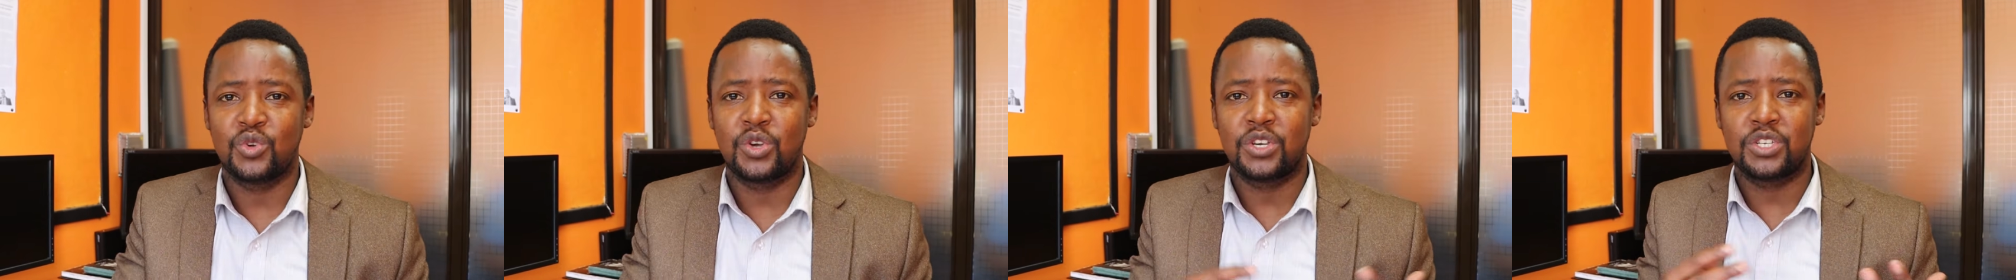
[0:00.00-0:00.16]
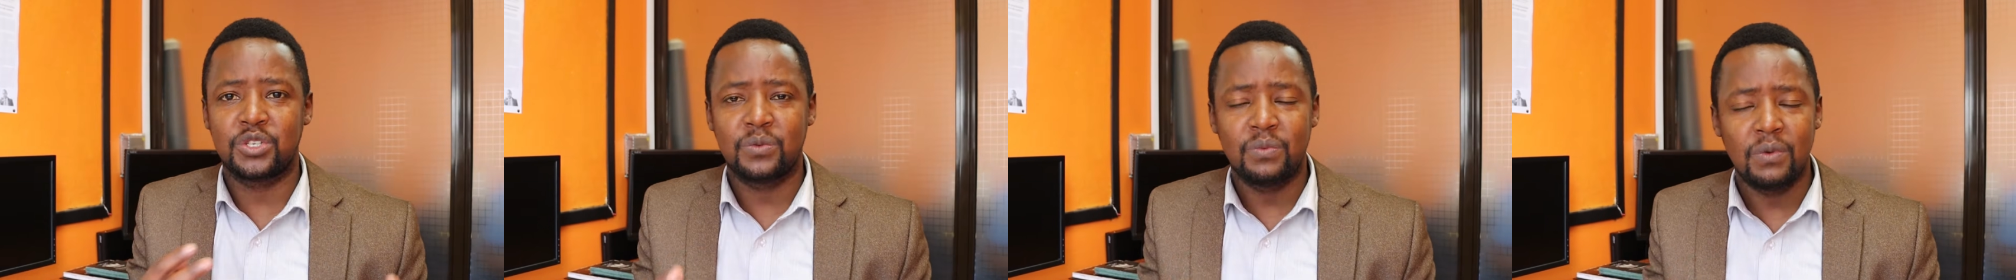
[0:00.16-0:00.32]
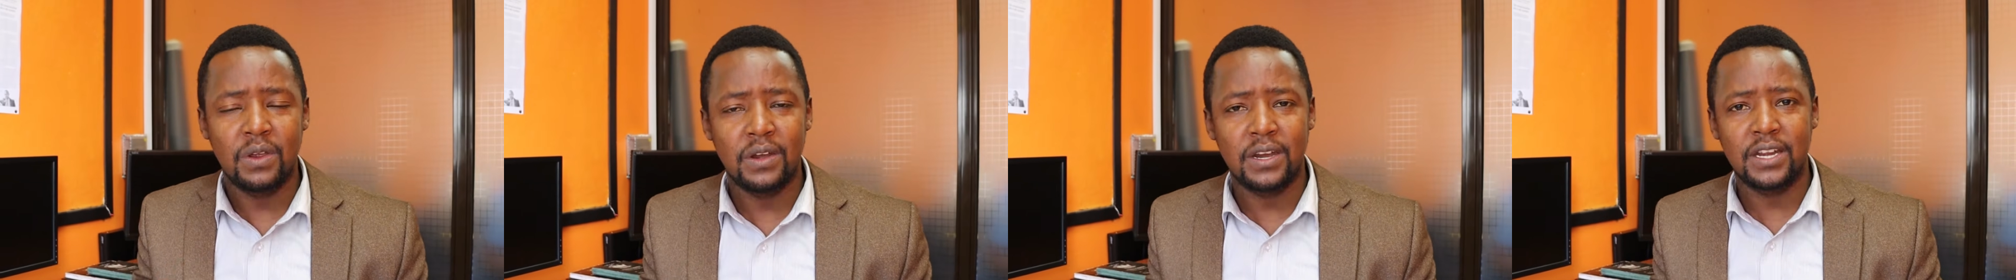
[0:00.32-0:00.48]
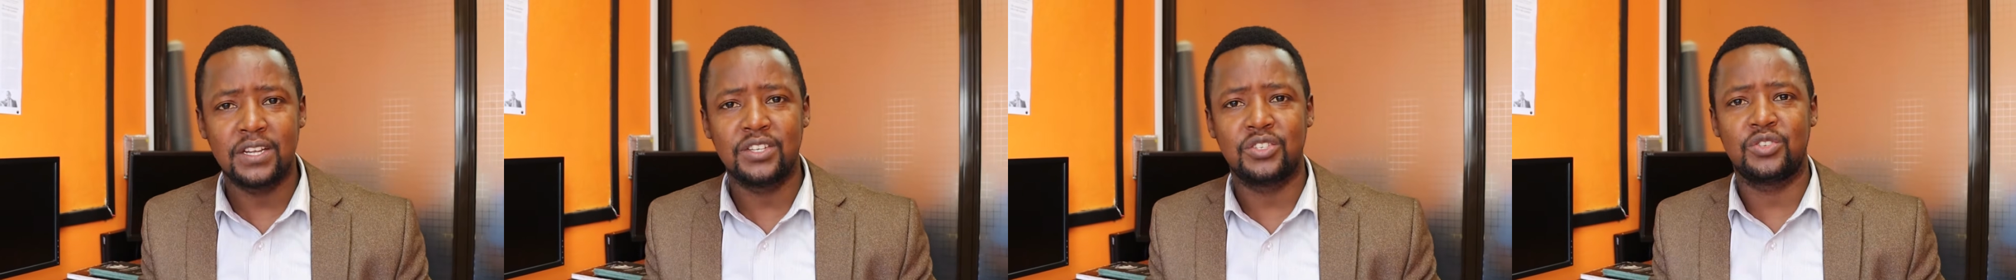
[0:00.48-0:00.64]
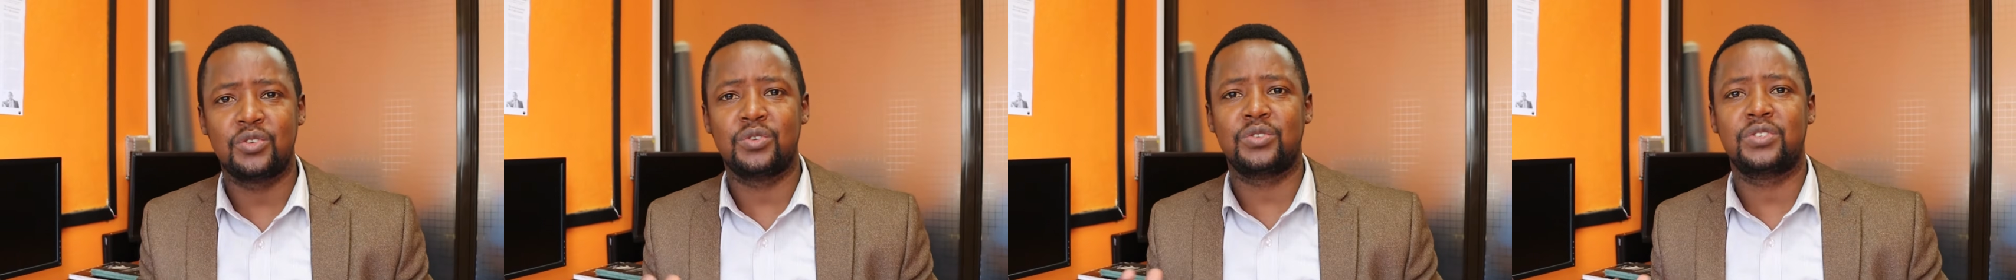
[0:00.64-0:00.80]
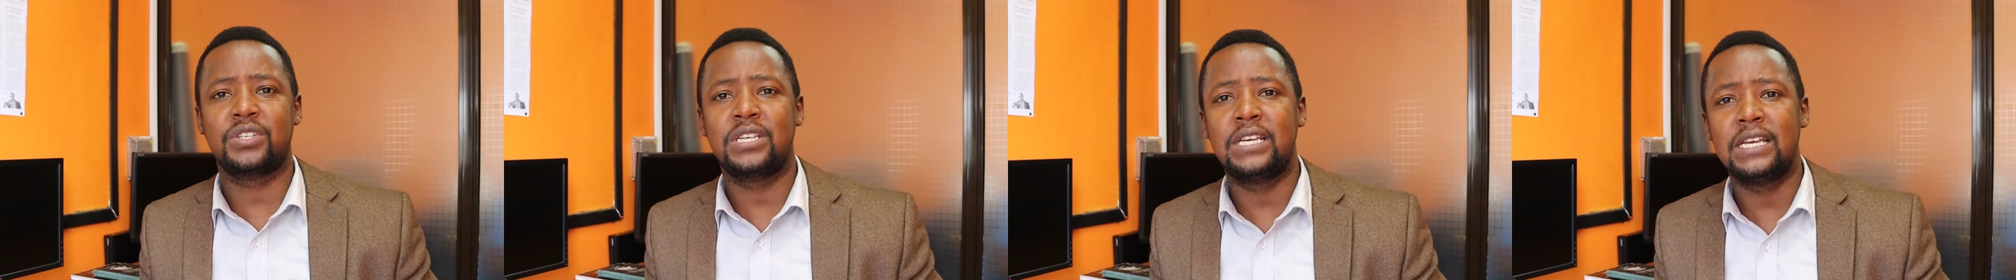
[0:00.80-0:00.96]
your
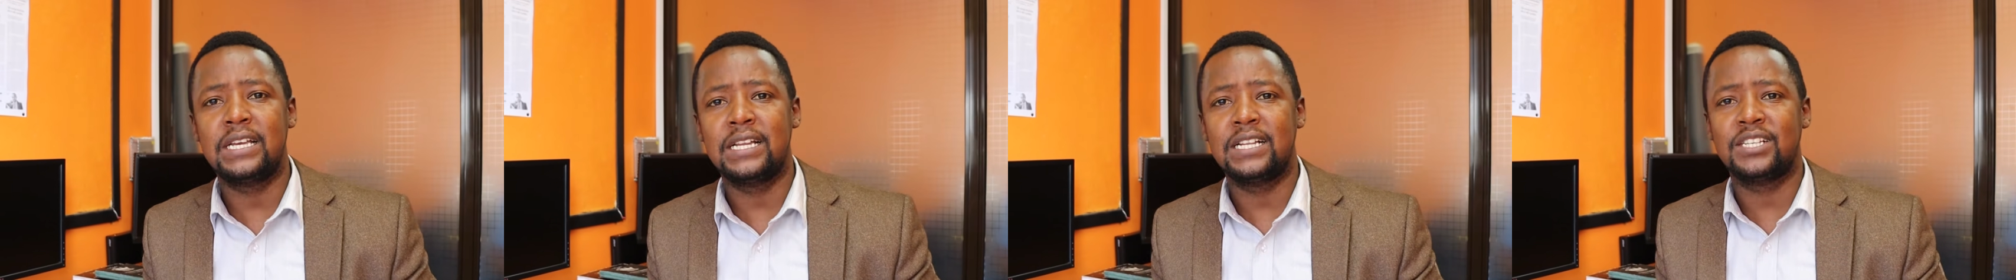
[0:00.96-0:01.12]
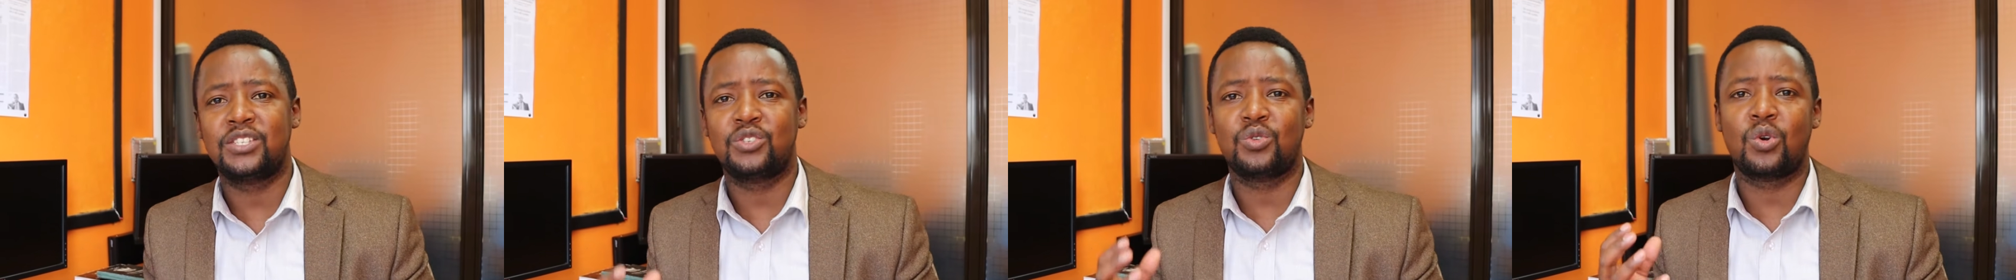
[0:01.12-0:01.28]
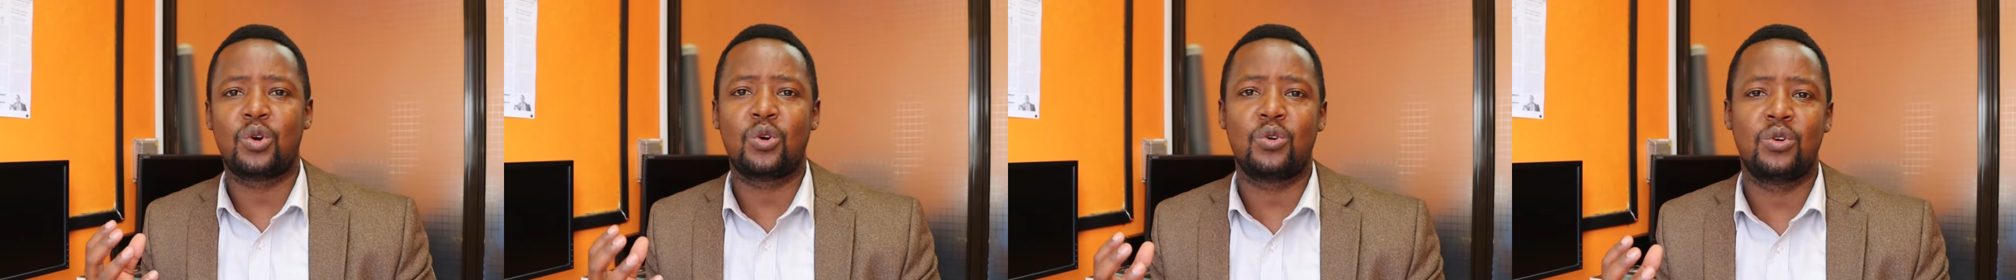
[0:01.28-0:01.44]
experience, your skills, your